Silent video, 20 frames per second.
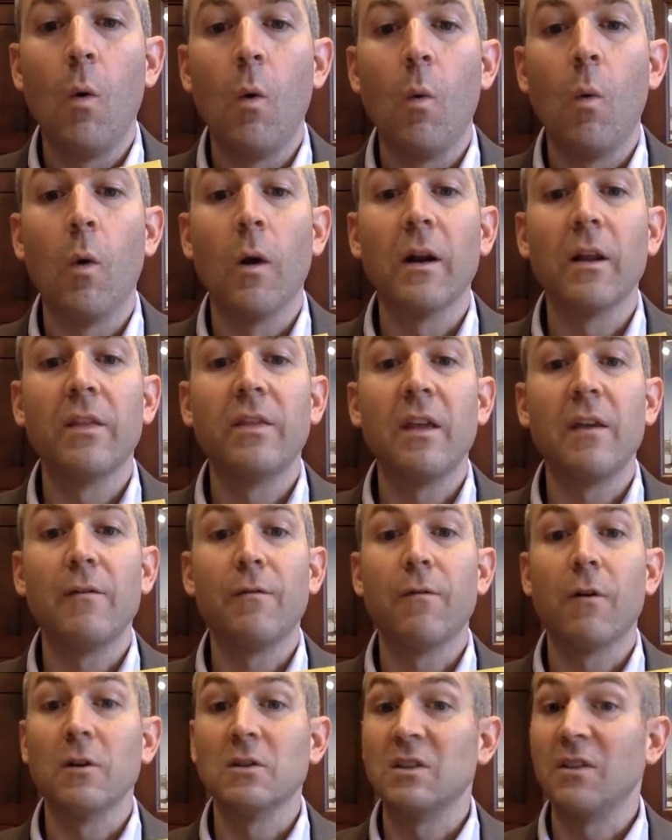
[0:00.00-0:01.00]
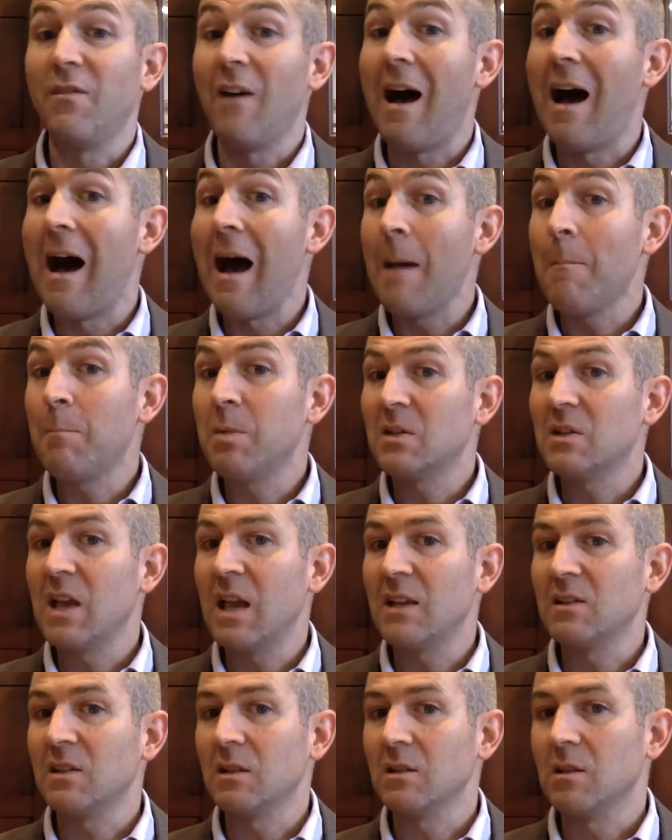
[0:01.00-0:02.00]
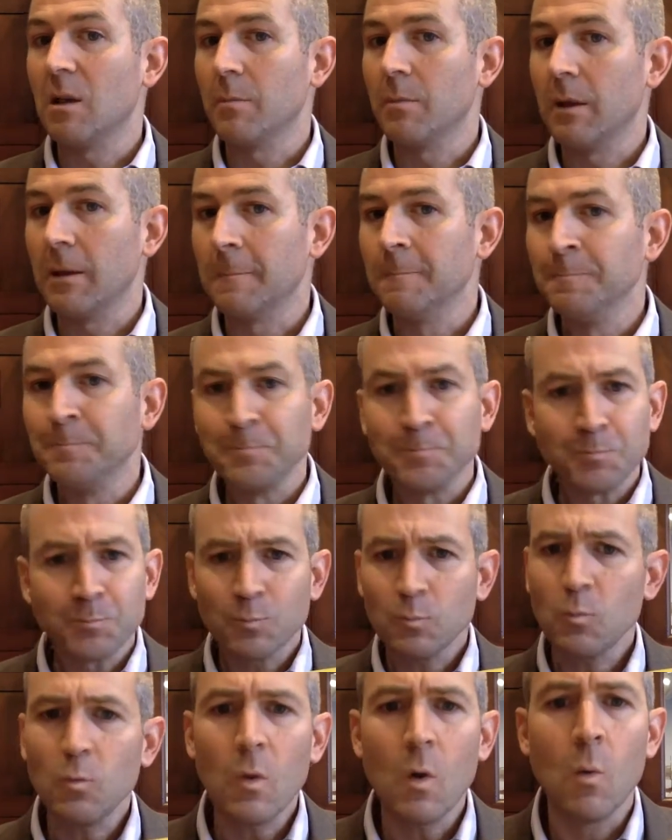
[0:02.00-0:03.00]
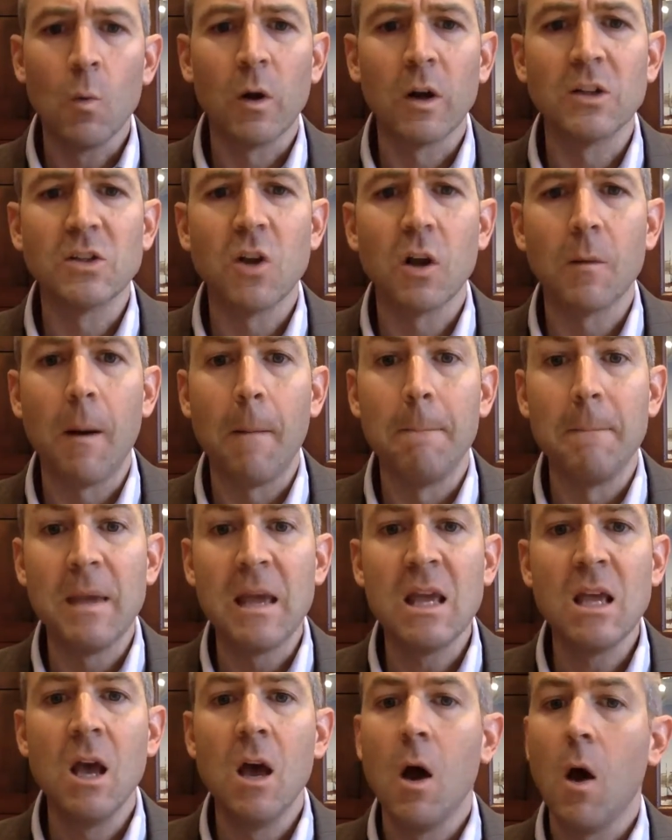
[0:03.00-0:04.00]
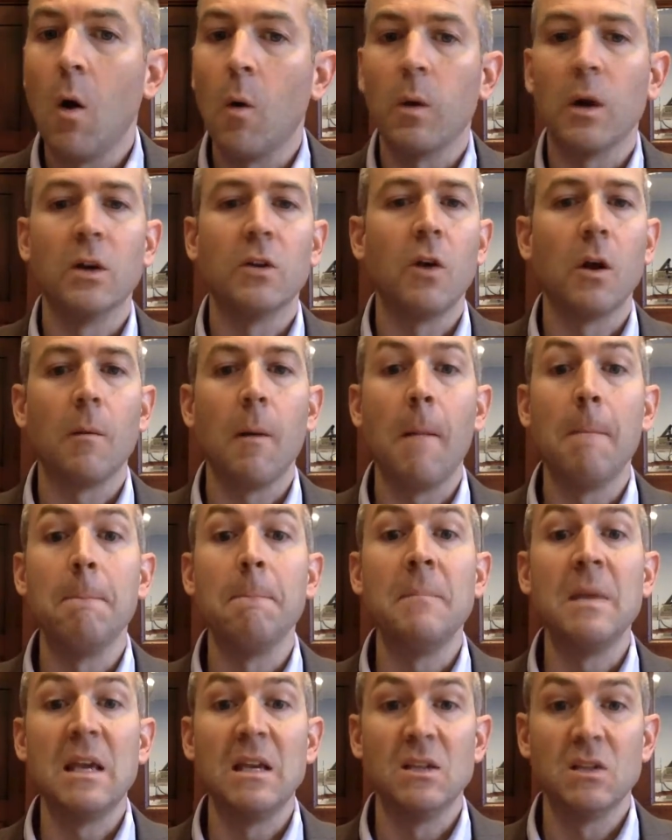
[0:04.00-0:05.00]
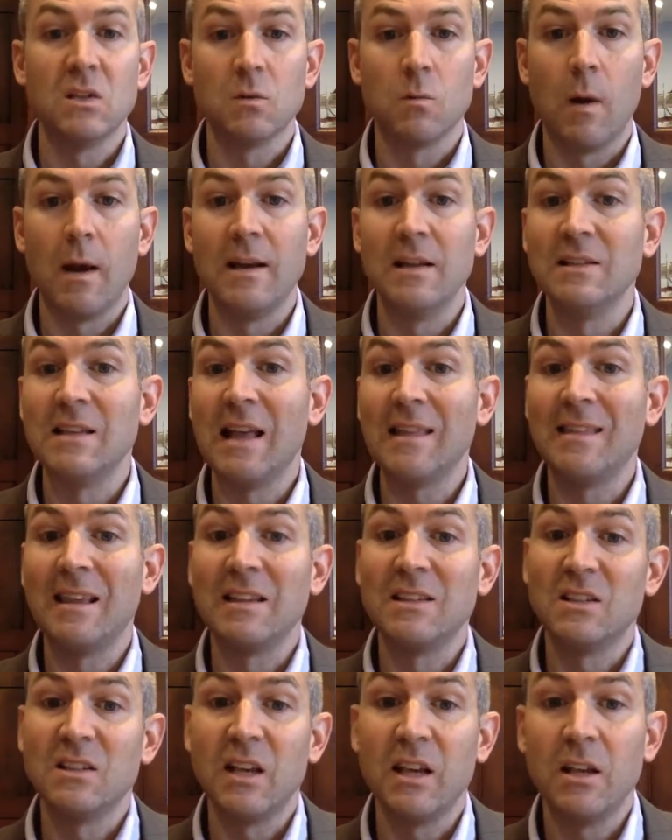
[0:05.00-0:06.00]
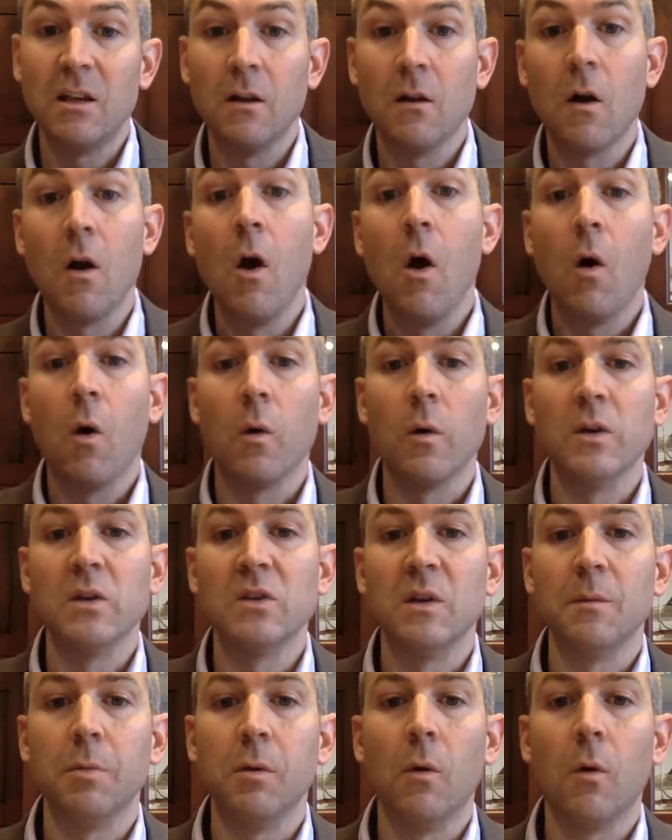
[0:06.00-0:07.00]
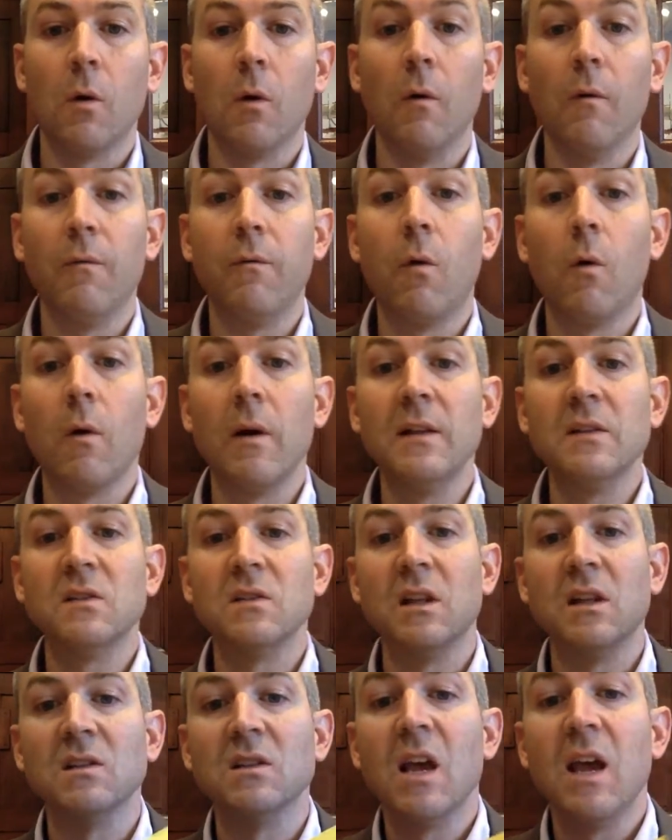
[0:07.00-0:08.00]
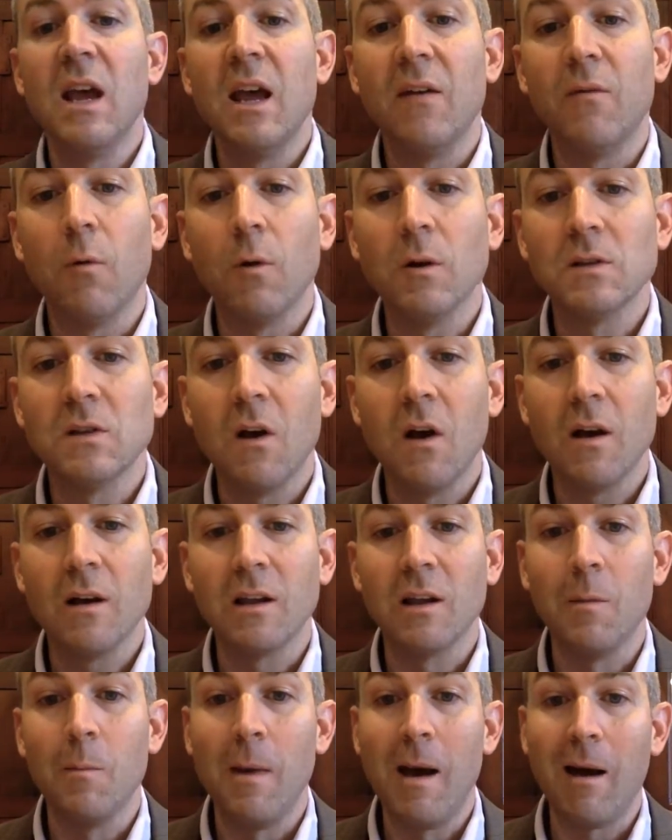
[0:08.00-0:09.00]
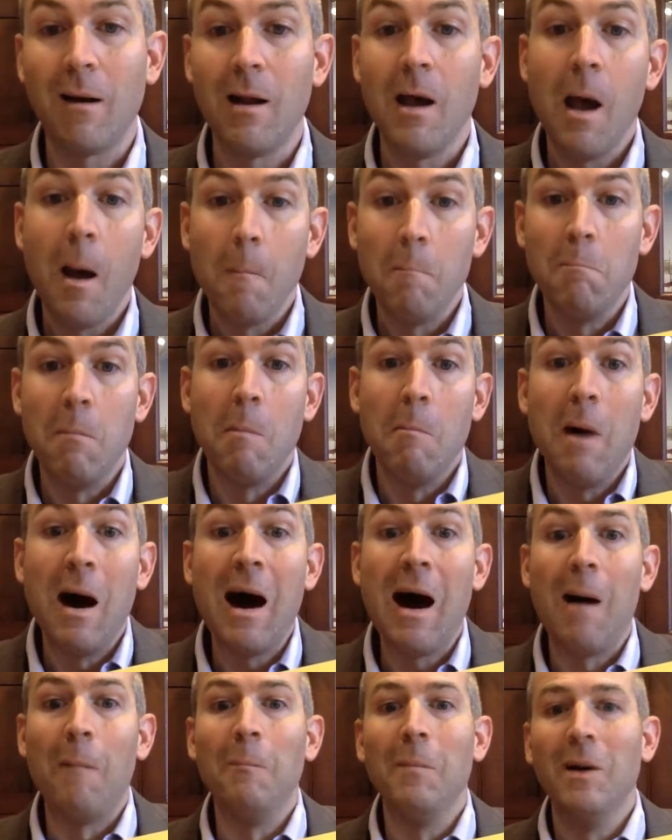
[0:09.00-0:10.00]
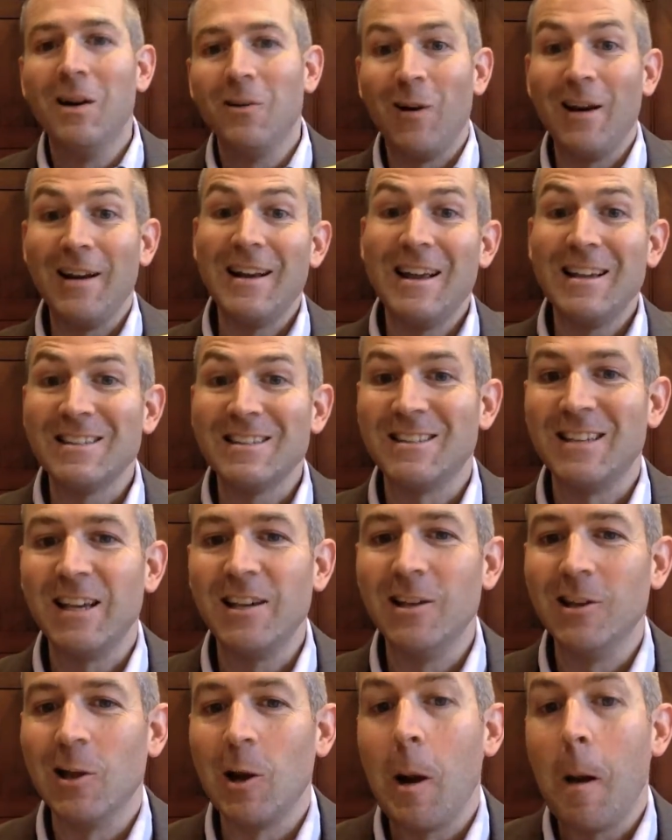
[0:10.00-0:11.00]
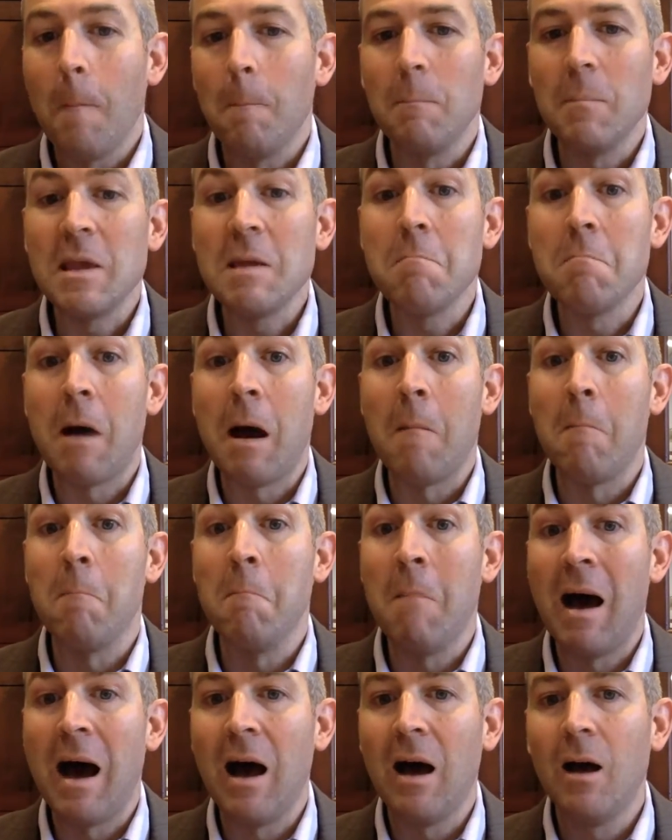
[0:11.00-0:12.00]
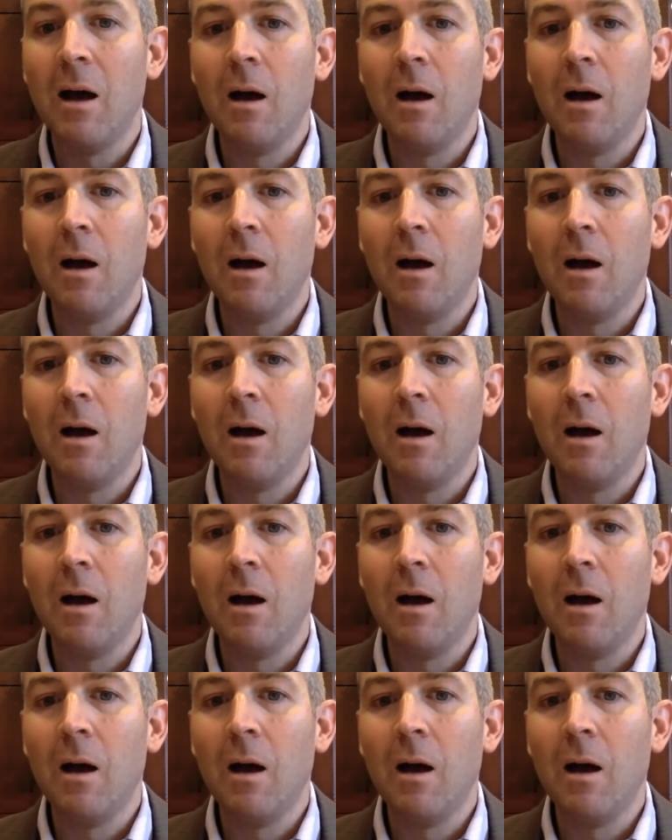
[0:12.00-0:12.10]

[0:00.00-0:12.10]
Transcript: we're going to think first, if I'm possessing something, we're going to talk about me or we're going to talk about mis, right? Is that thing singular or is it plural? For instance, if we're talking about my mom, right? Singular, mi mamá,